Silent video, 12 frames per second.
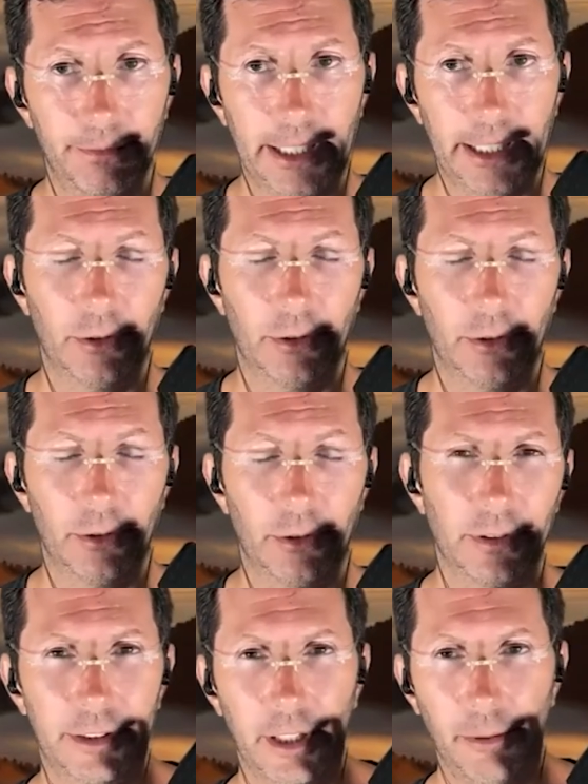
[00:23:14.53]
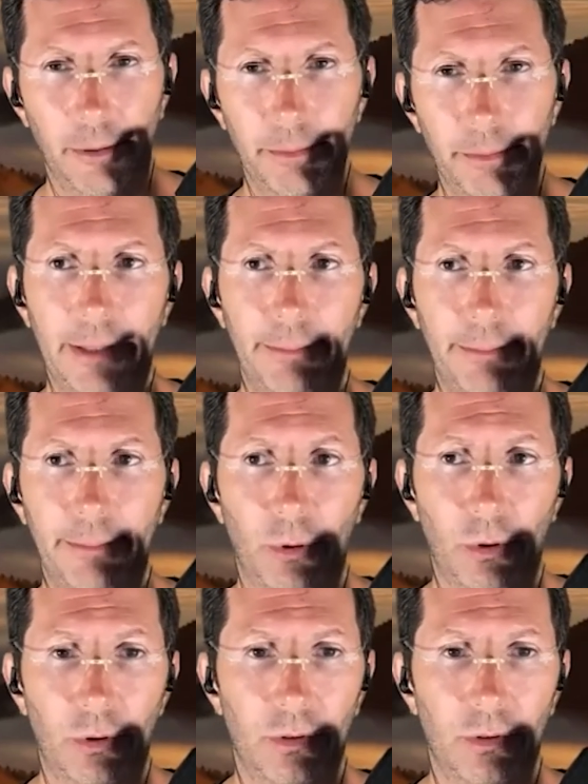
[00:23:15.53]
You know, some
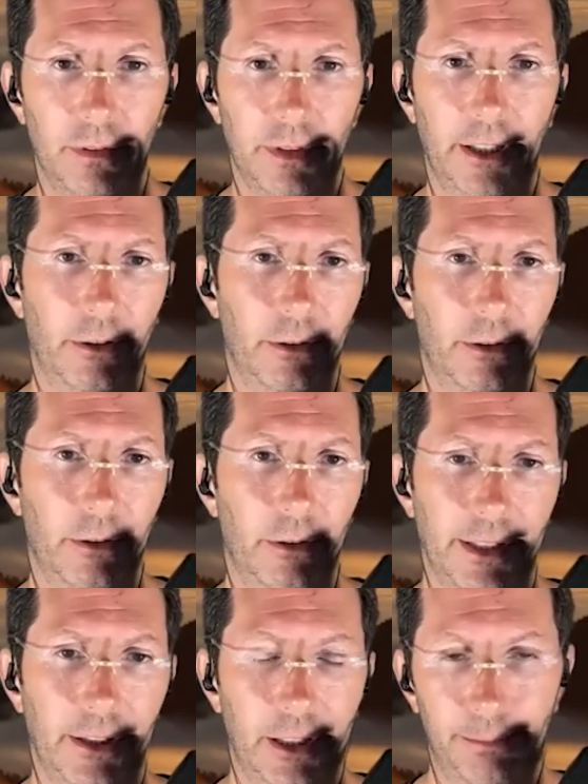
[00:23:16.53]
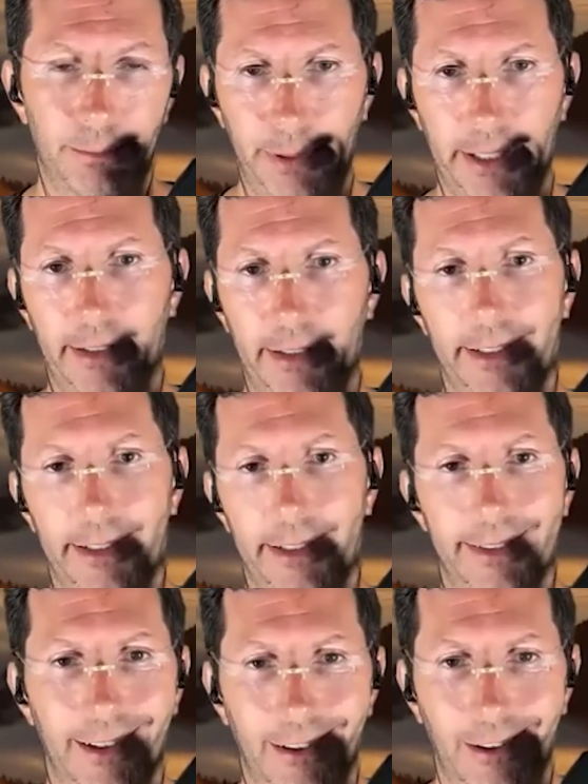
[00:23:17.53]
people, you know, you could pick
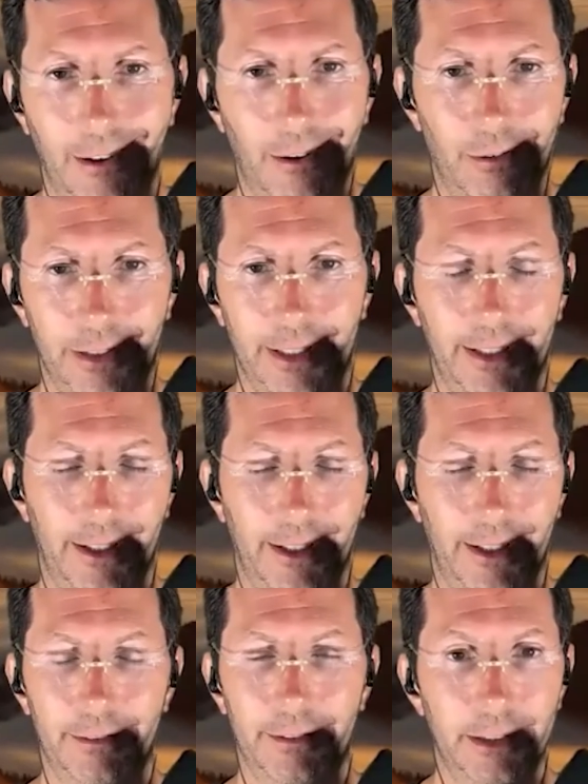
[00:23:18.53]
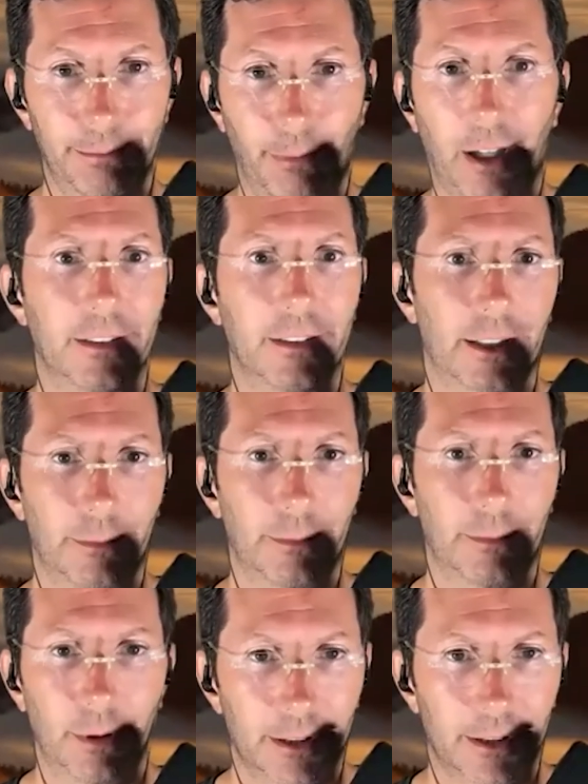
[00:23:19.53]
like, oh, you know, Mark
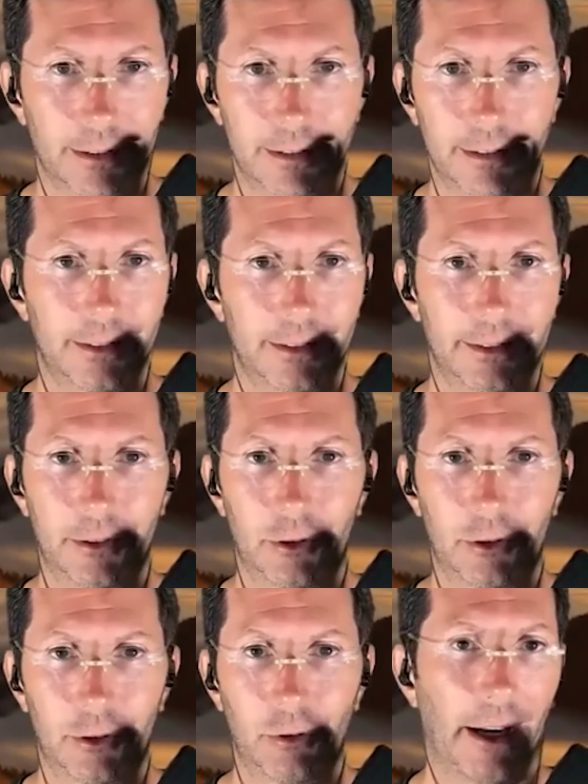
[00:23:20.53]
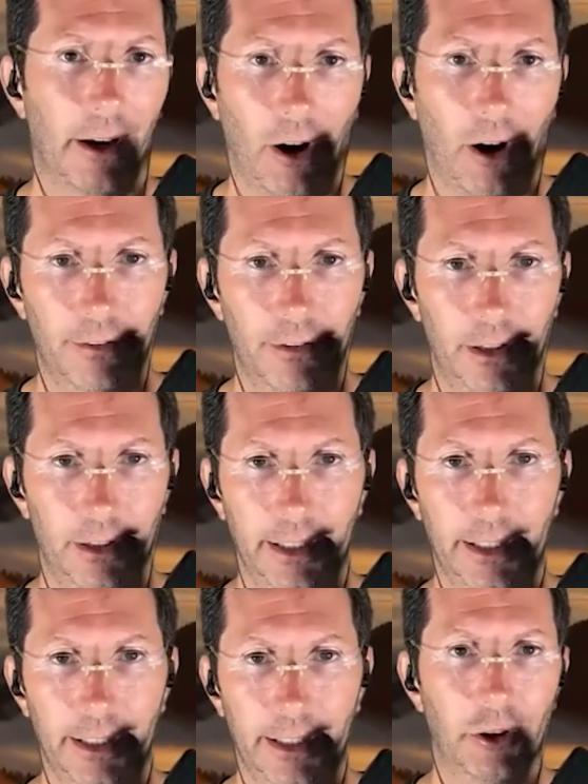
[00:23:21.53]
Zuckerberg dropped out of
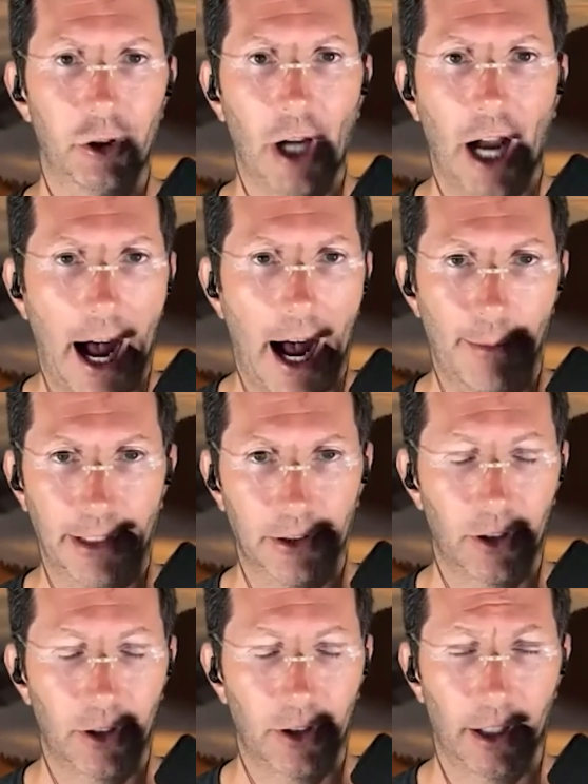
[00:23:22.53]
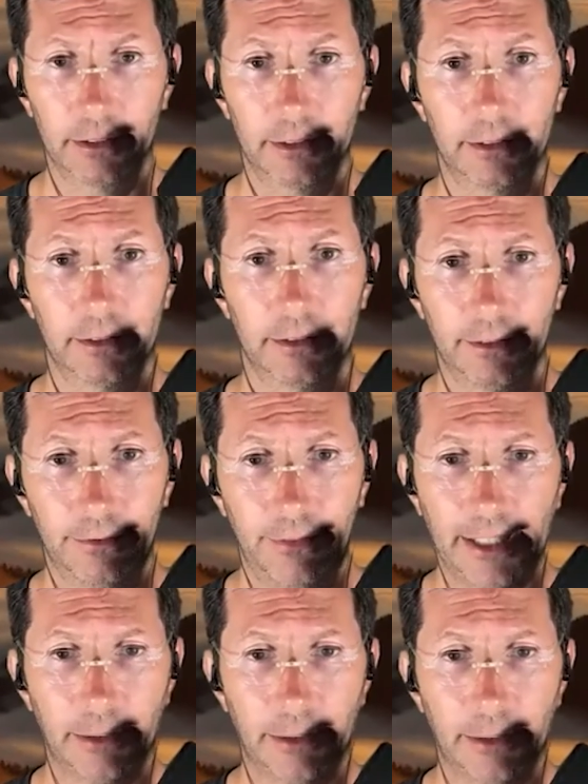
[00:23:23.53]
Harvard and he didn't have a job and he started
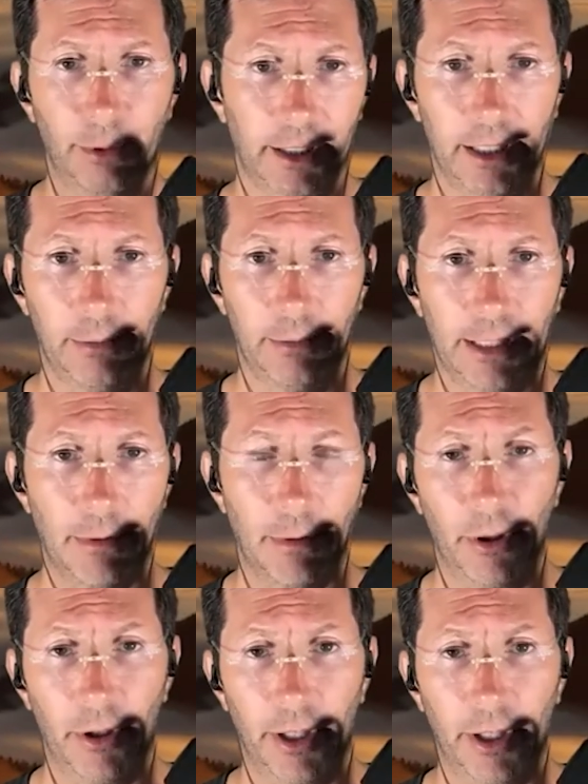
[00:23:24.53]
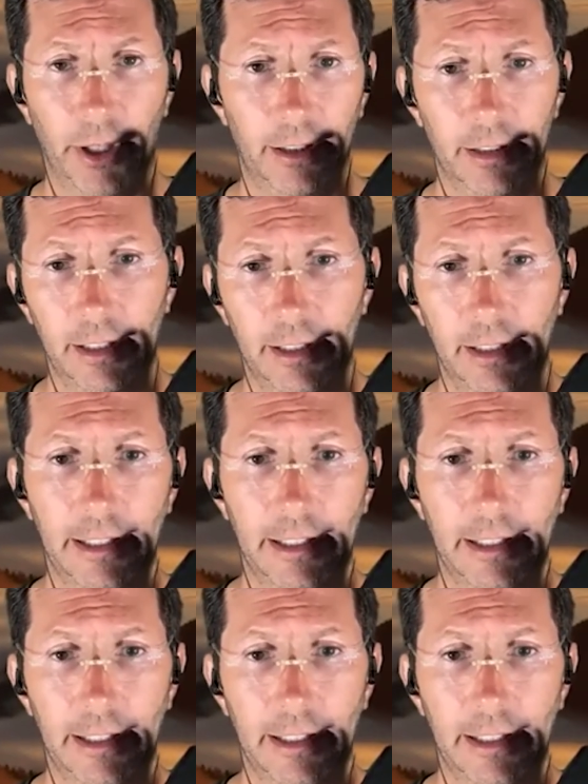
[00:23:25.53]
Facebook and he became a billionaire.